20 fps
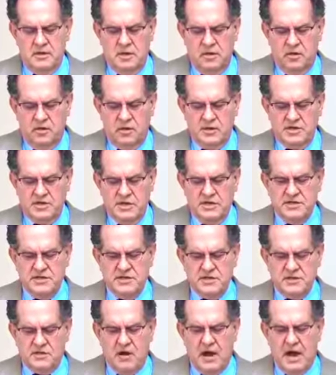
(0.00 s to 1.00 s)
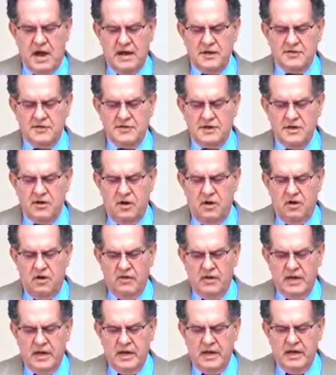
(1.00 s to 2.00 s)
the Lord Jesus Christ and
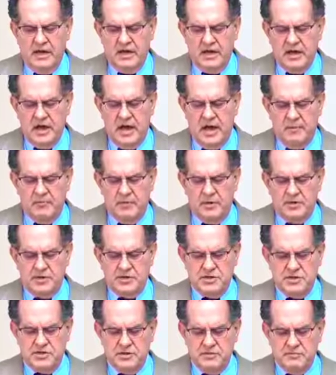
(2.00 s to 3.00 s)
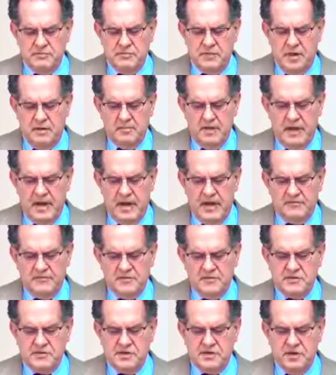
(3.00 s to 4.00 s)
all that he accomplished on
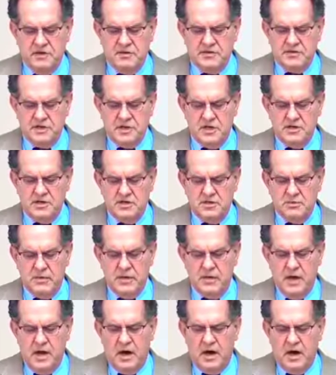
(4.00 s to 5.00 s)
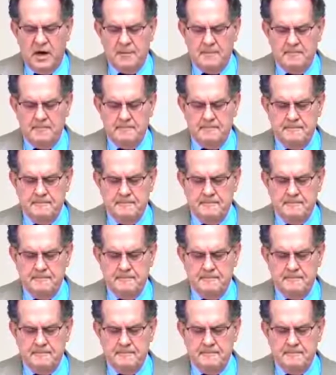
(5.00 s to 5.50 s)
behalf of sinners such as we are.